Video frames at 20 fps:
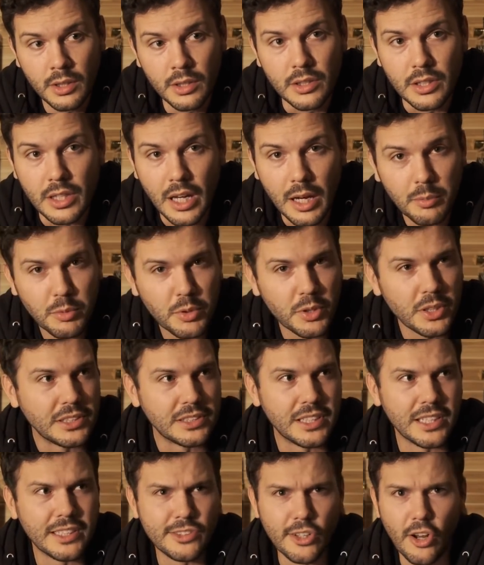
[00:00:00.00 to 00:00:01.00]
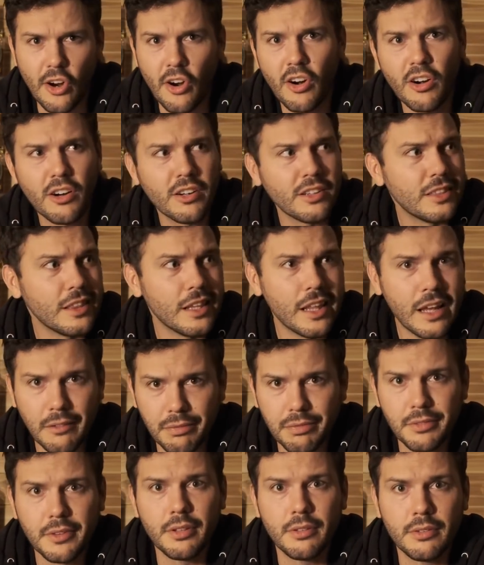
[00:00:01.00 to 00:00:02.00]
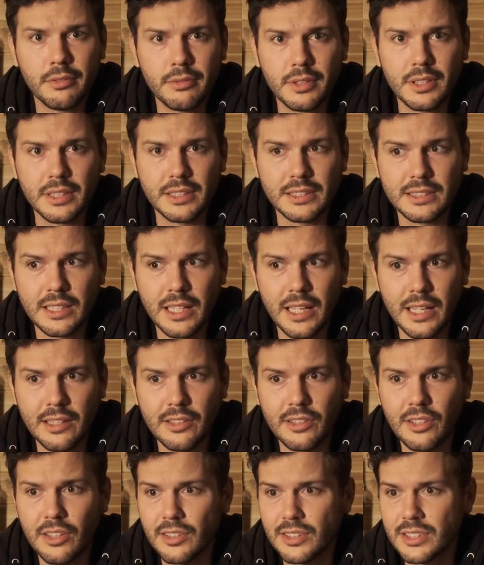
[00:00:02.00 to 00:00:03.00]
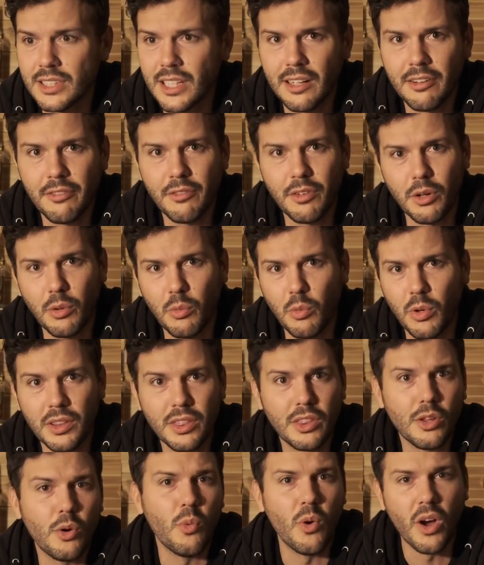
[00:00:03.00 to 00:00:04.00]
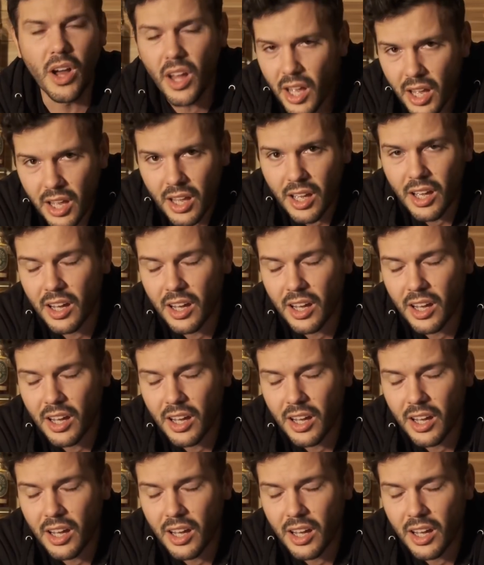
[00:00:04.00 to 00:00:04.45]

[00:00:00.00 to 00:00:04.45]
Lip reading: Knob Creek takes a hard left and does kind of a what the what.